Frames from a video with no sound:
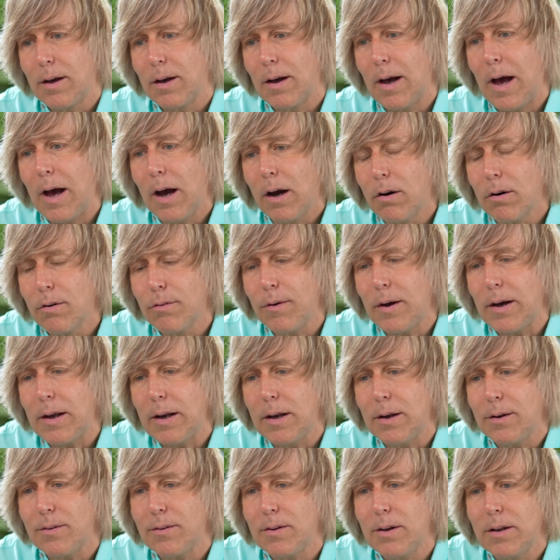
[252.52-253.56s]

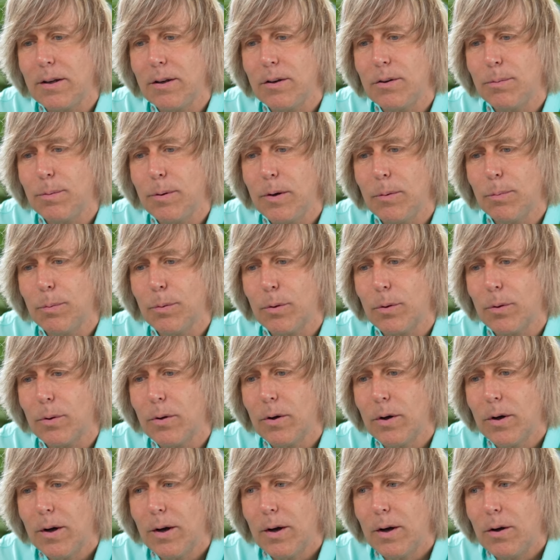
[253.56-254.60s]
aggravating seeing these
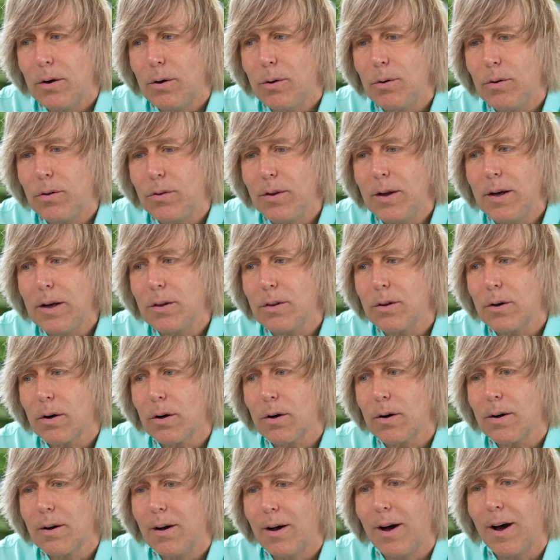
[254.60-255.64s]
people who think
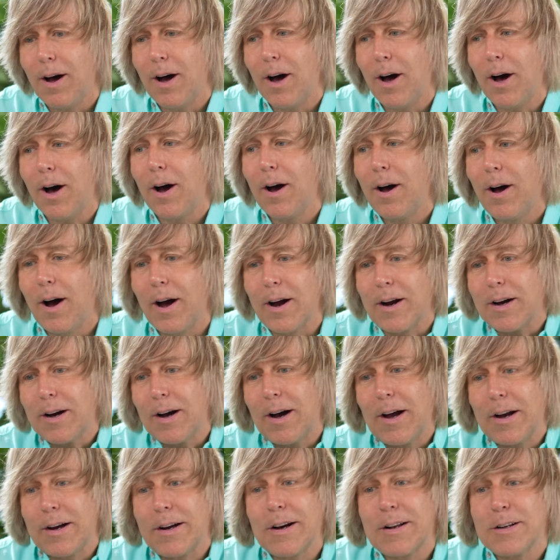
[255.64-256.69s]
they're, haha, I got,
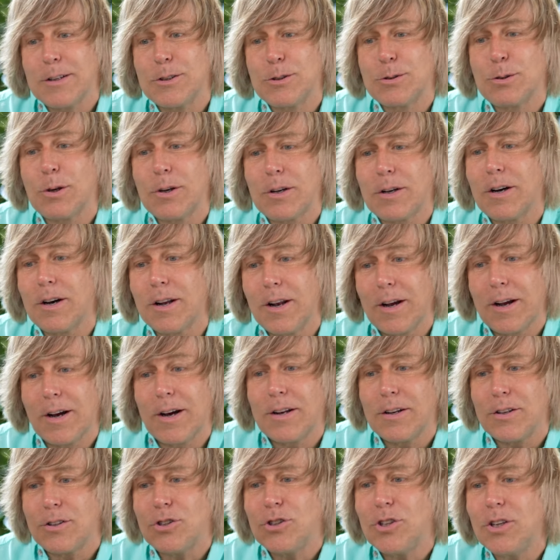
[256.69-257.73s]
I got a shortcut, I
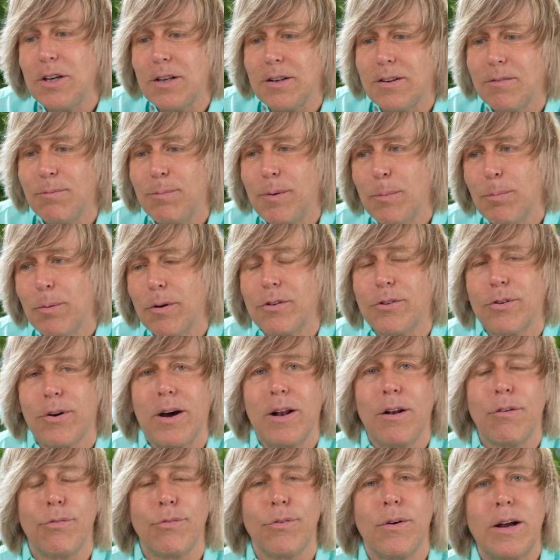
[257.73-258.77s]
got to cheat. People
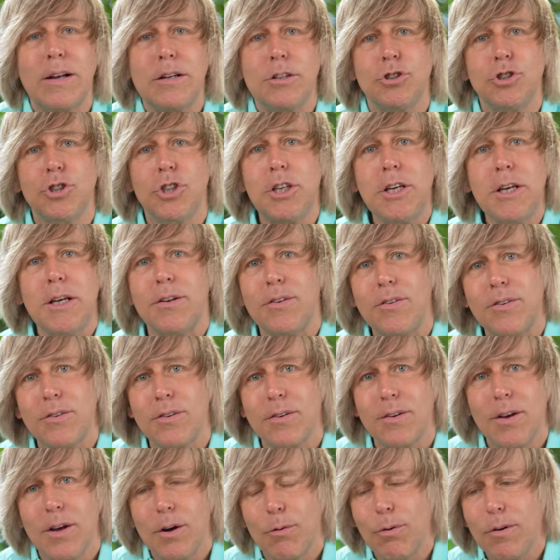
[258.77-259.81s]
try to find cheats
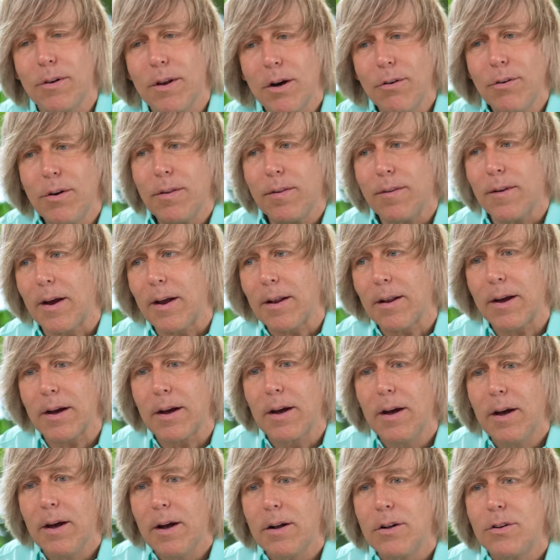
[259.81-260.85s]
with everything. Like,
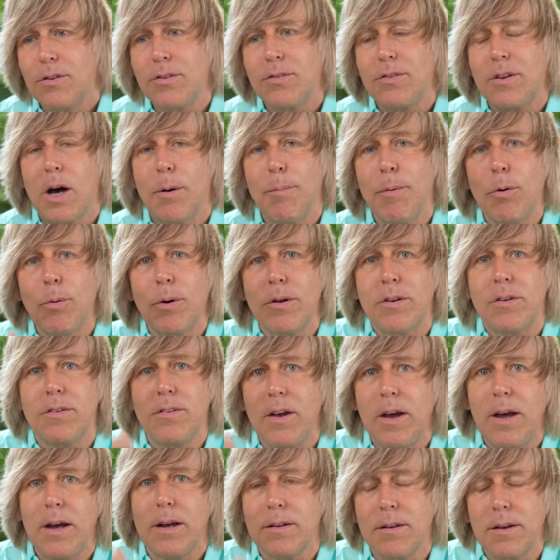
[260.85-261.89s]
just tell me what to
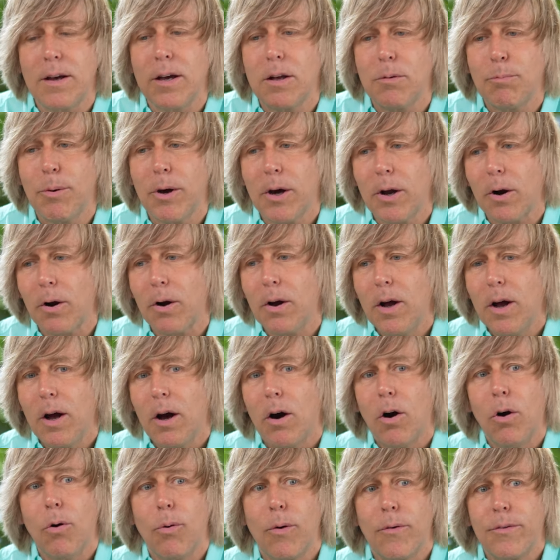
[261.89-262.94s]
take to get better.
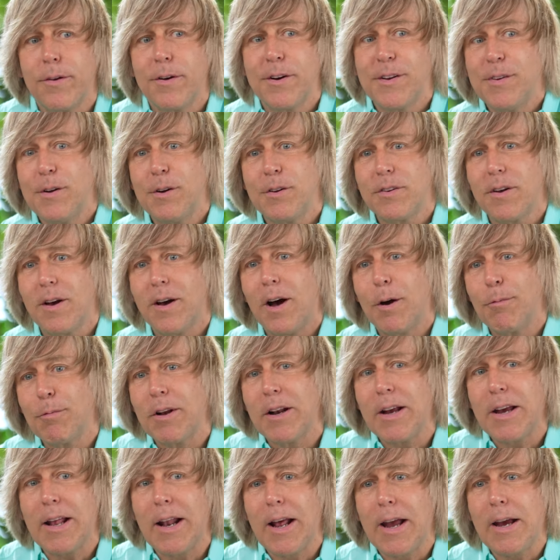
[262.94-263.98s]
Oh, there, there's a, I'm
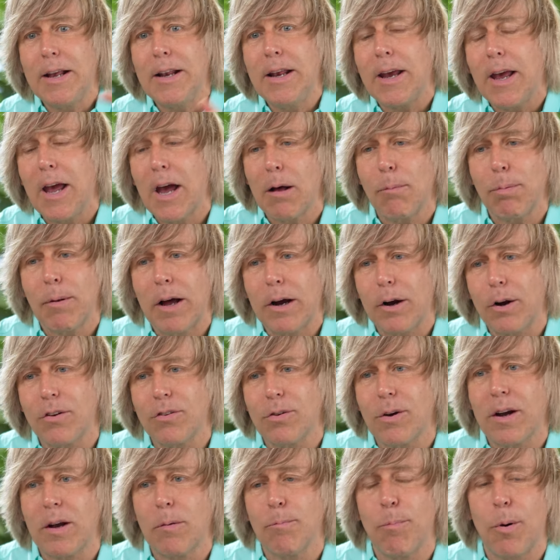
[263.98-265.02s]
going to get a handicap placard
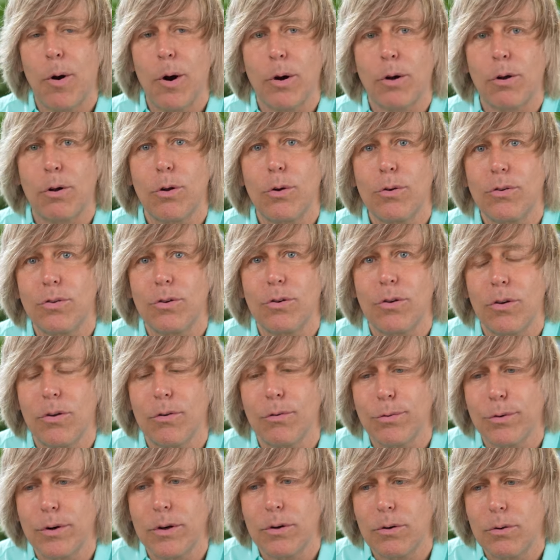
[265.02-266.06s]
so I can park closer to the
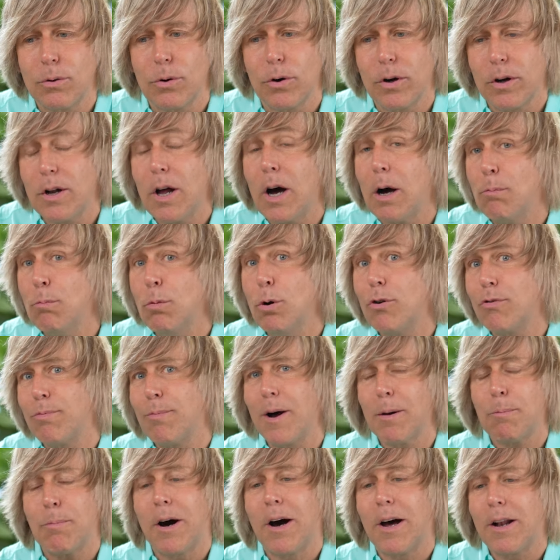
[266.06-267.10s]
front door and not move
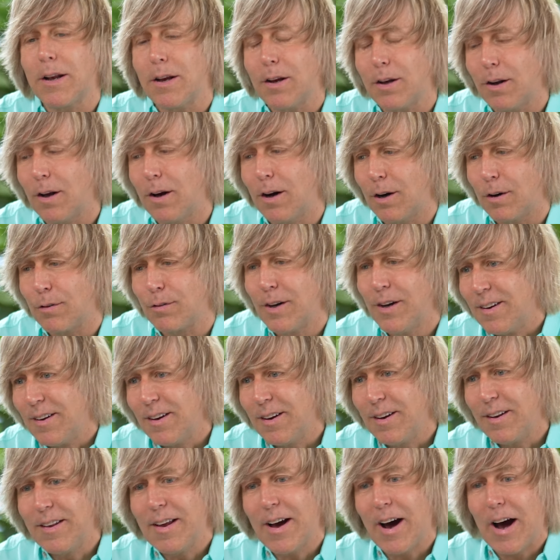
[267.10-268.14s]
my body enough.
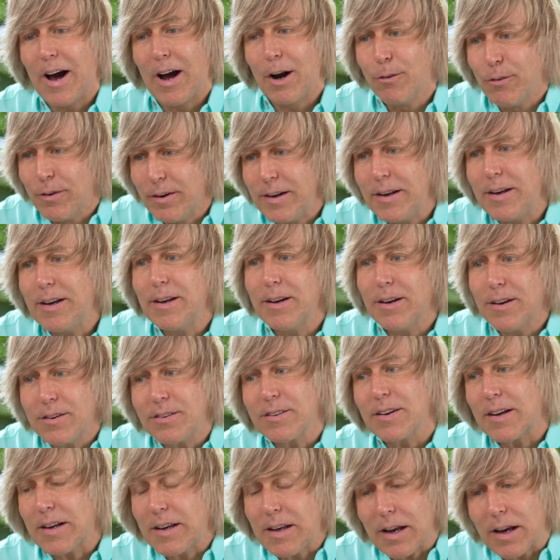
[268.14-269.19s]
And the irony is,
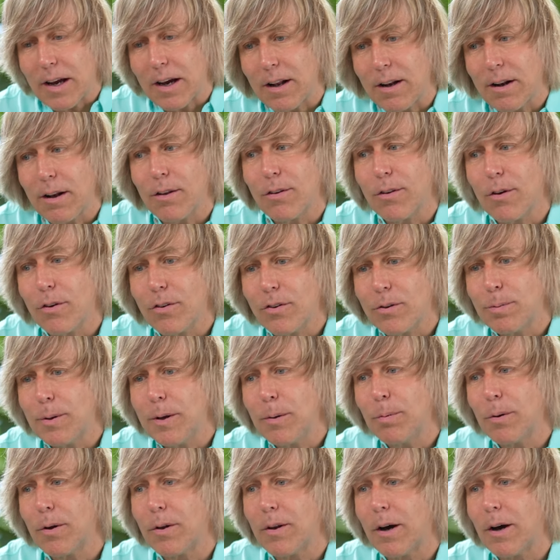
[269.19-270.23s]
again, those
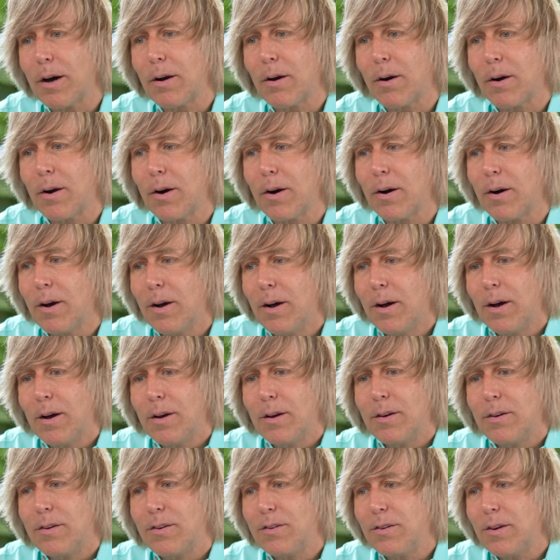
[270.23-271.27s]
people that are
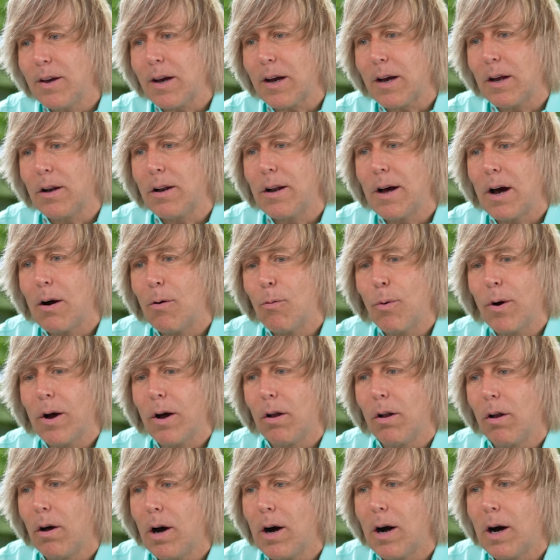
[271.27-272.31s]
sick and not
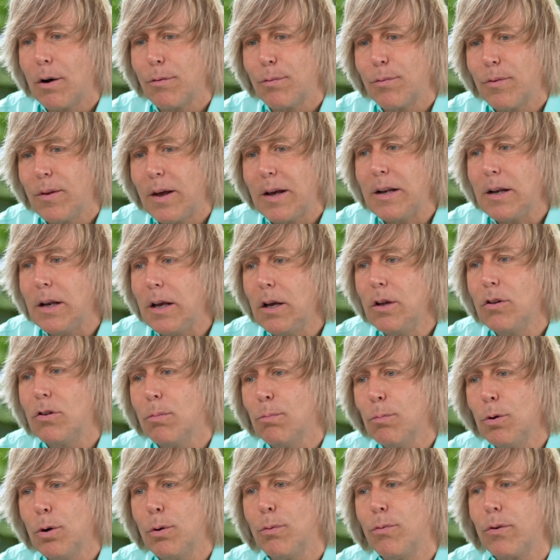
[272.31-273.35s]
well off, they need to
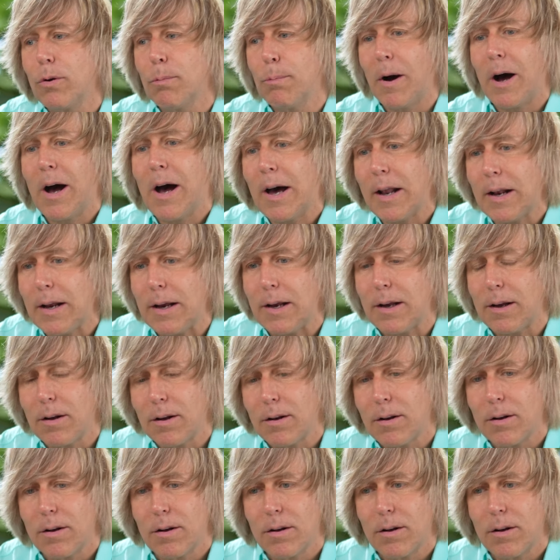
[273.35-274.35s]
move their body